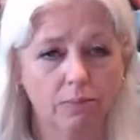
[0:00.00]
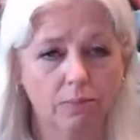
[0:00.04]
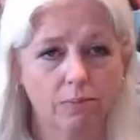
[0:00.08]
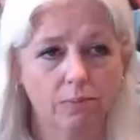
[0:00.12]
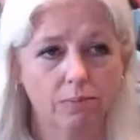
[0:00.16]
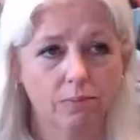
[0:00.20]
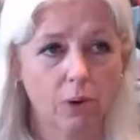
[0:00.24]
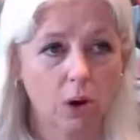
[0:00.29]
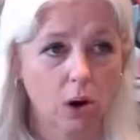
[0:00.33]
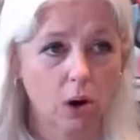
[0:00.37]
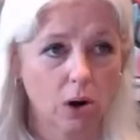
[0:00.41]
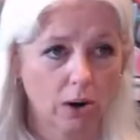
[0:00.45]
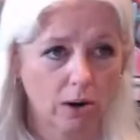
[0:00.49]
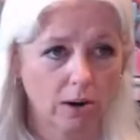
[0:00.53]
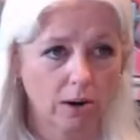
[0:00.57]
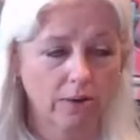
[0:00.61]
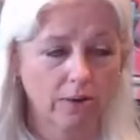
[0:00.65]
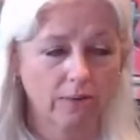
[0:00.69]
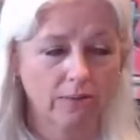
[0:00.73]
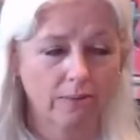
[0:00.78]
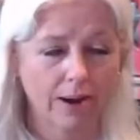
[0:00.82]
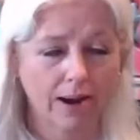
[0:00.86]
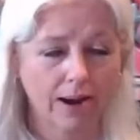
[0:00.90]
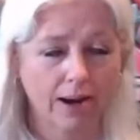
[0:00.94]
part
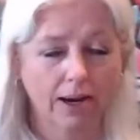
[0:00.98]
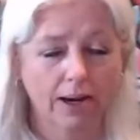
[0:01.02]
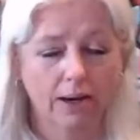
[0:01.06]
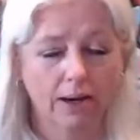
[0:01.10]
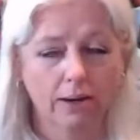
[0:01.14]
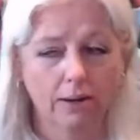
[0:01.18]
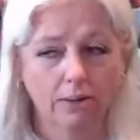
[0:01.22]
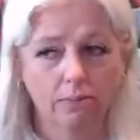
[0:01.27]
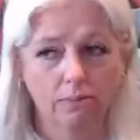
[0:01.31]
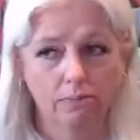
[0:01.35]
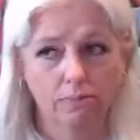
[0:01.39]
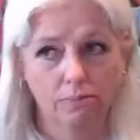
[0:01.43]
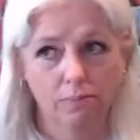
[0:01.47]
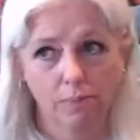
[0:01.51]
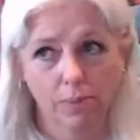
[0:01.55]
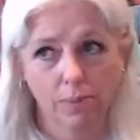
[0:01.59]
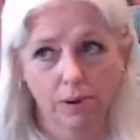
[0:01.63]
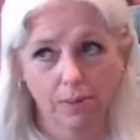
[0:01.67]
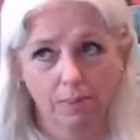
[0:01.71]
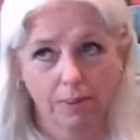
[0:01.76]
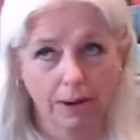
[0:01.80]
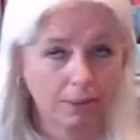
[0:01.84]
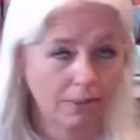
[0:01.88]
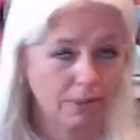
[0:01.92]
of my
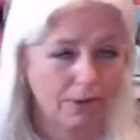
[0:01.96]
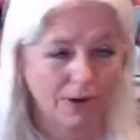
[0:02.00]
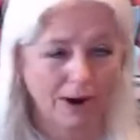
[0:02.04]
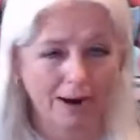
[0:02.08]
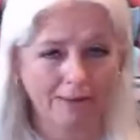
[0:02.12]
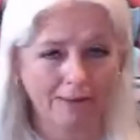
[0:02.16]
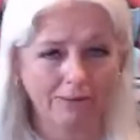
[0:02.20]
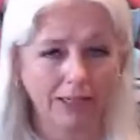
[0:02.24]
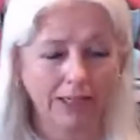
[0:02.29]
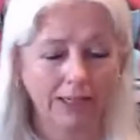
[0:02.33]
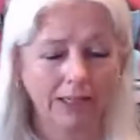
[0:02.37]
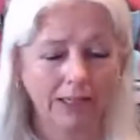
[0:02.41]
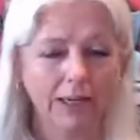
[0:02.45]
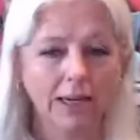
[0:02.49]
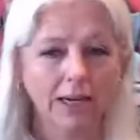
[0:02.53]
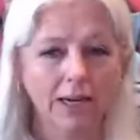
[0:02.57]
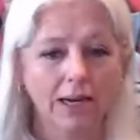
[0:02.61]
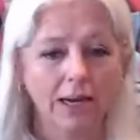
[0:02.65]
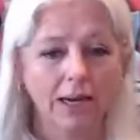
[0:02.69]
paper crafting.